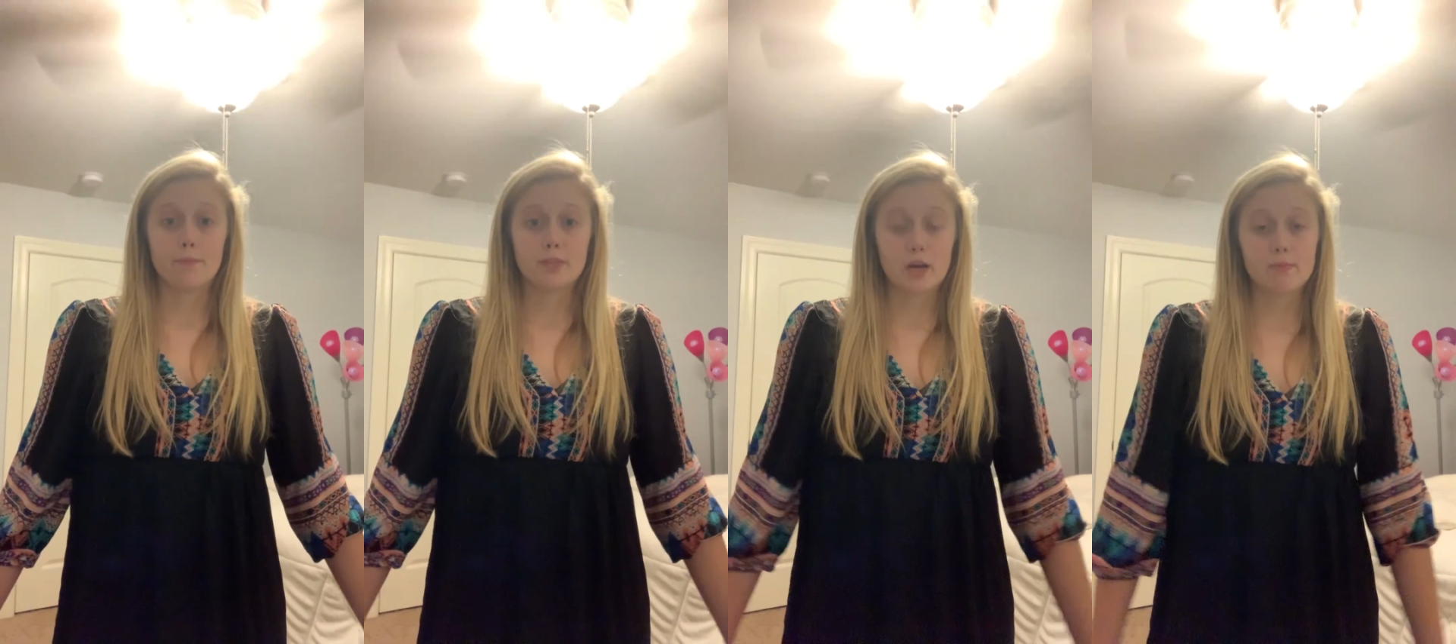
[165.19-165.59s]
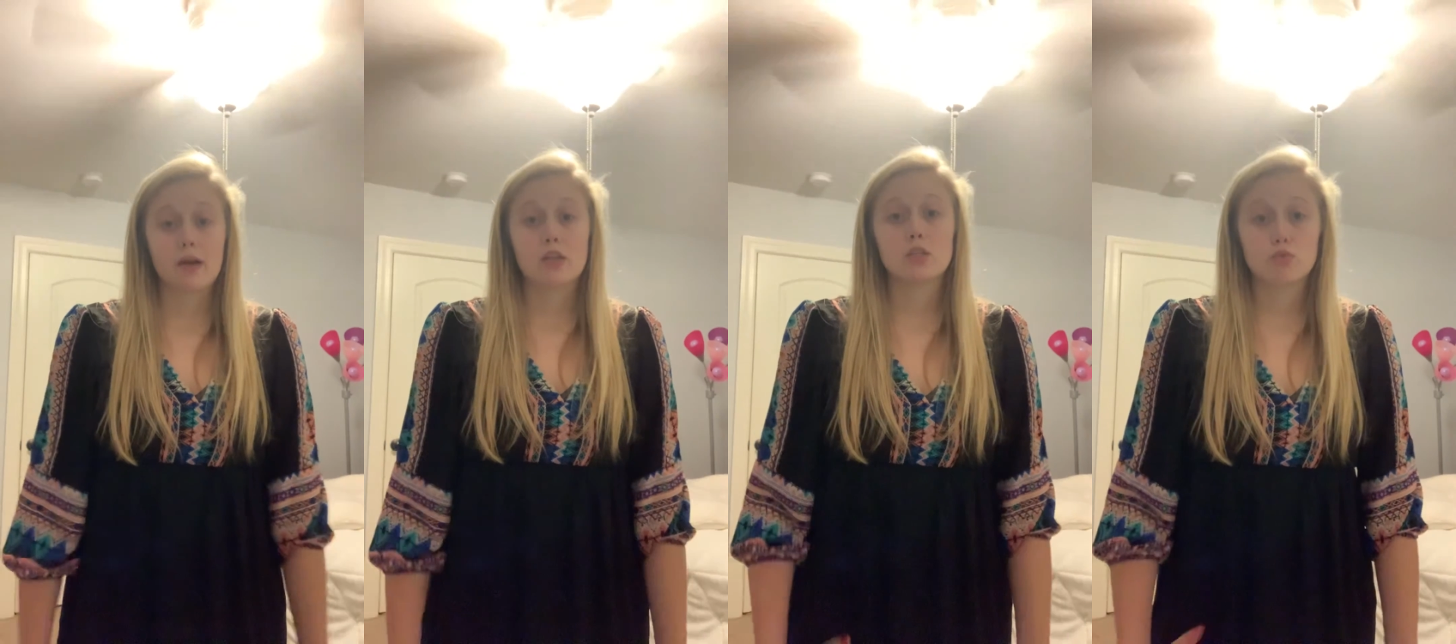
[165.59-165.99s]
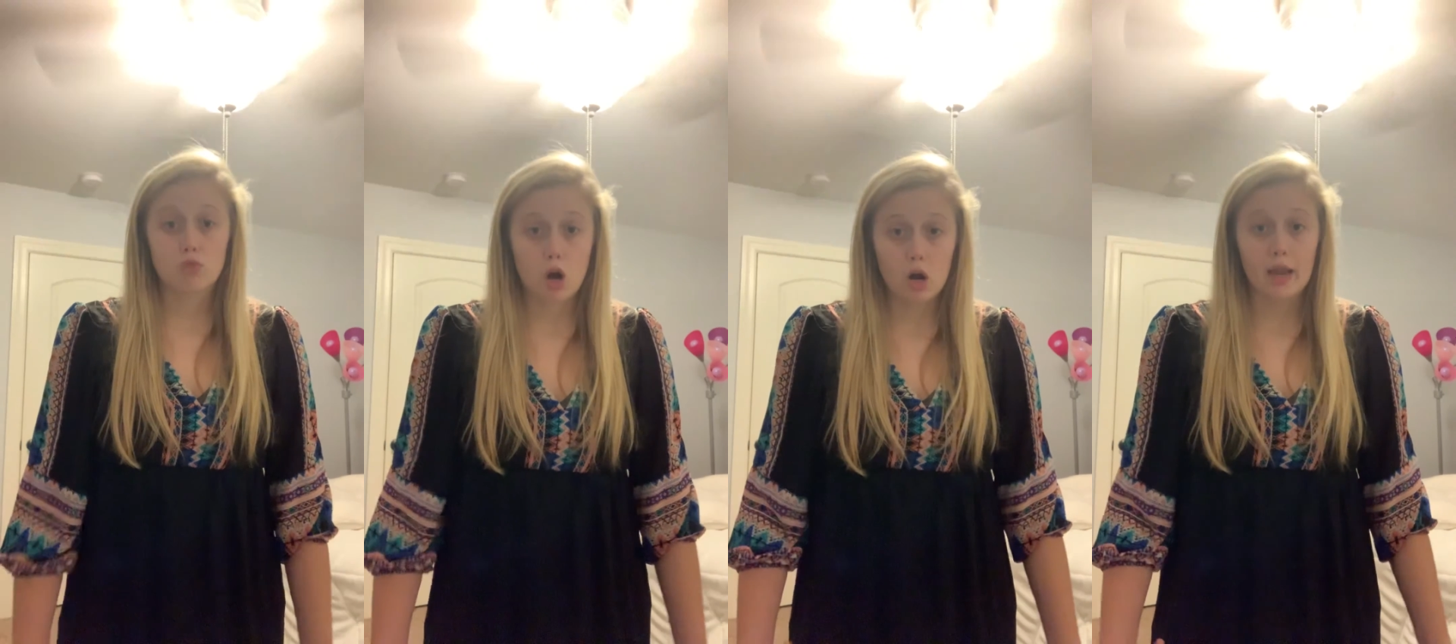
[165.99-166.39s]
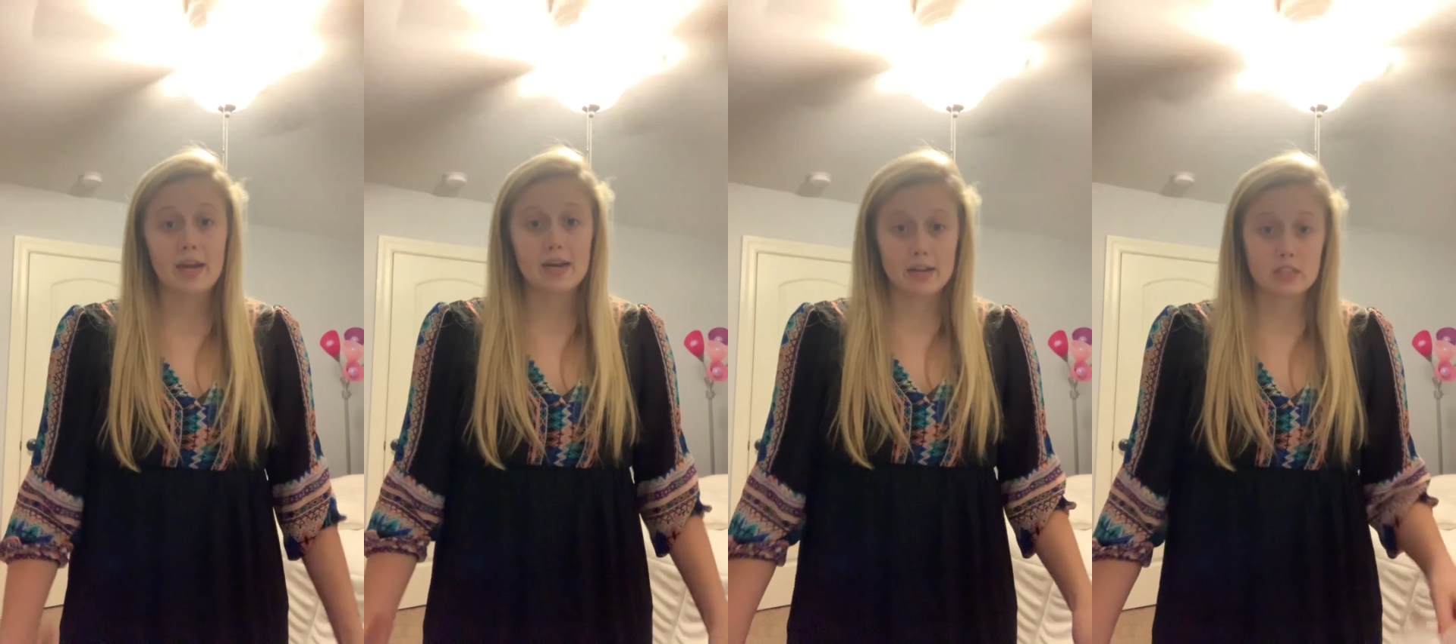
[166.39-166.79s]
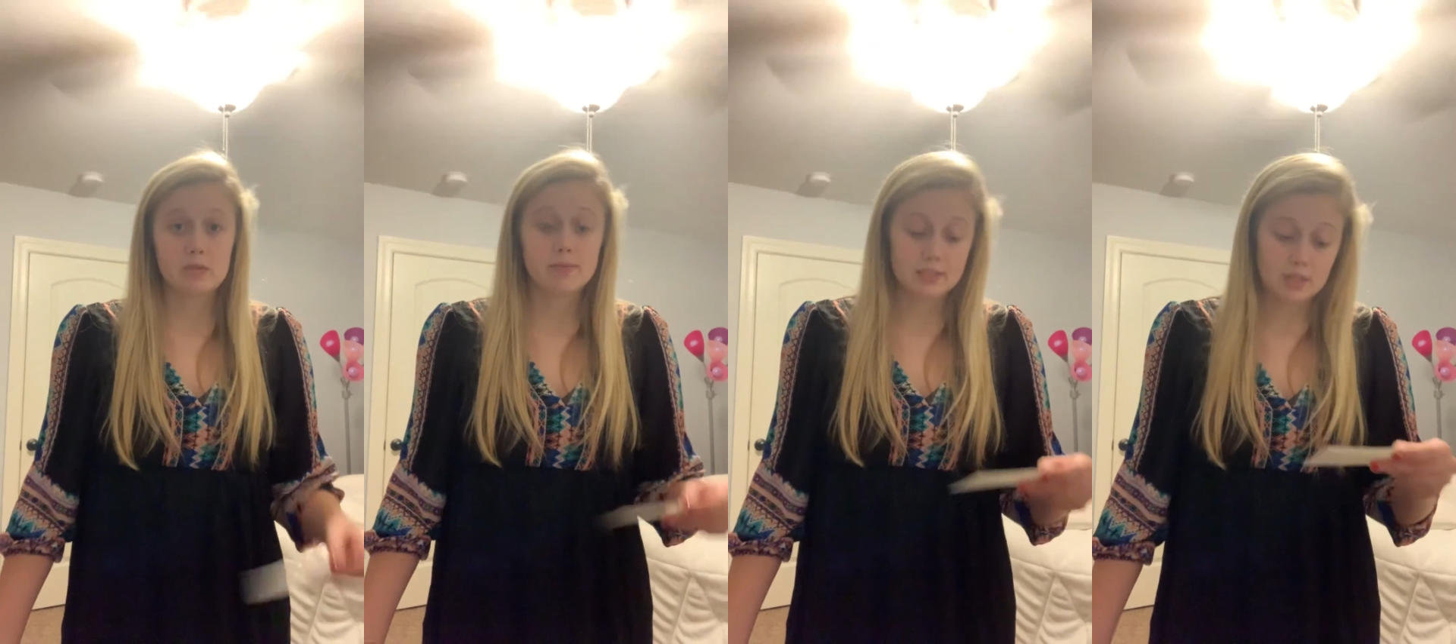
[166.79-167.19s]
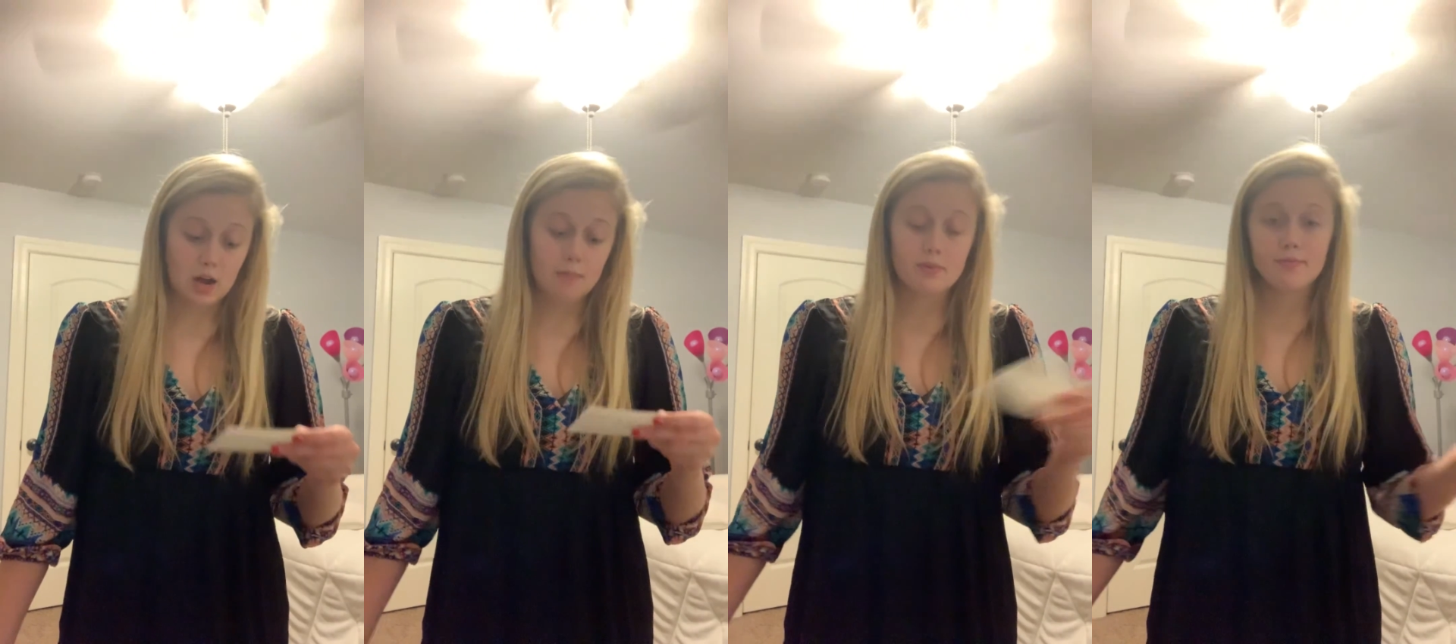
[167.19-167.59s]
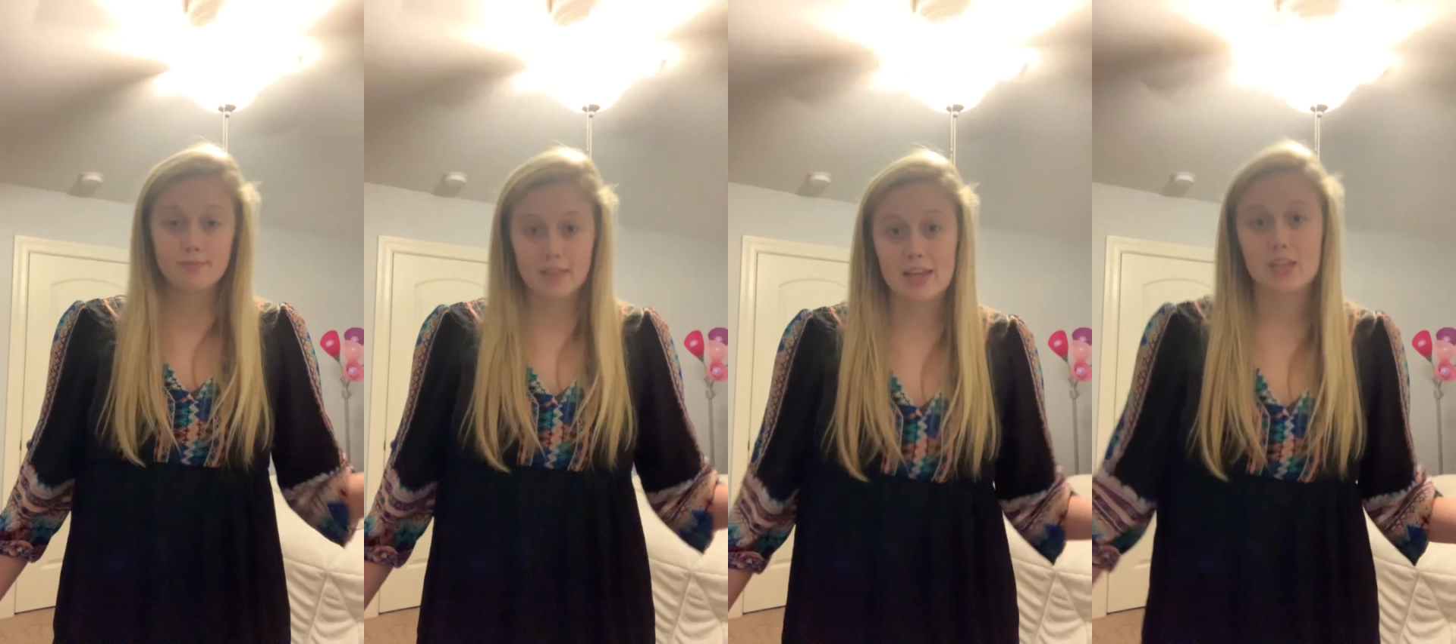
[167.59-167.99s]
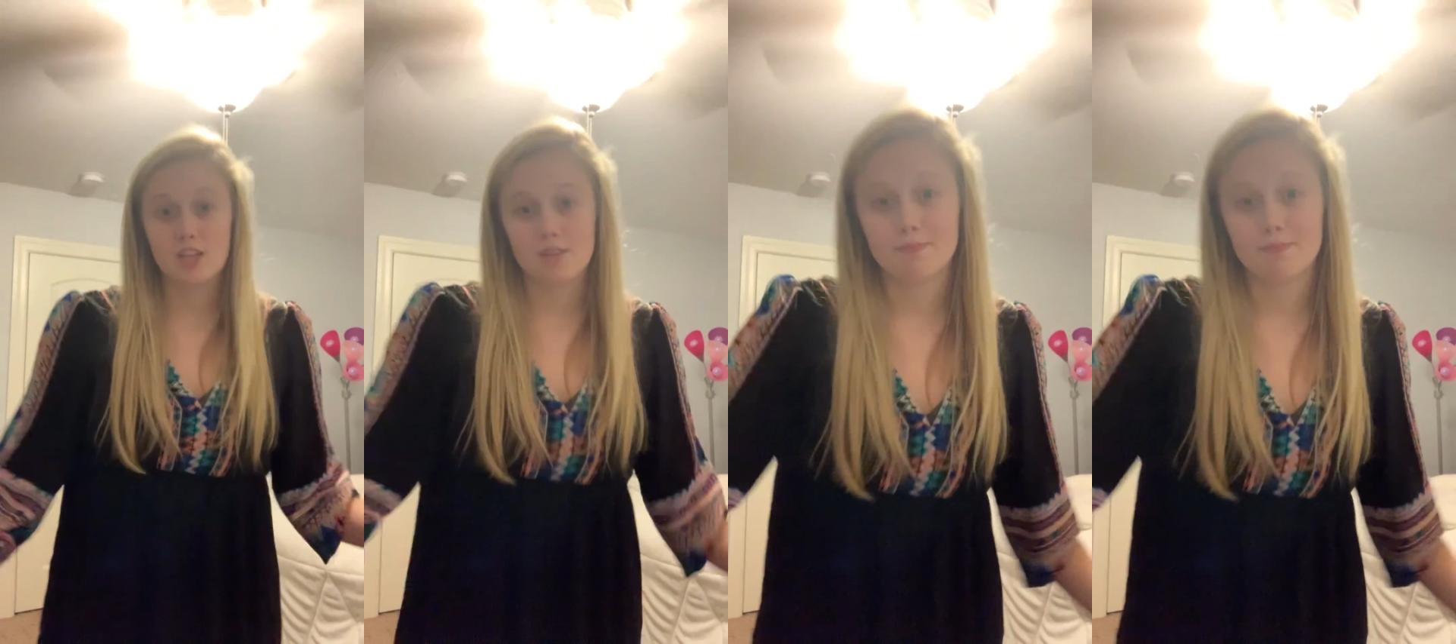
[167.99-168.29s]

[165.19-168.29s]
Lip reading: Child marriage is wrong and it needs to be stopped. Thank you.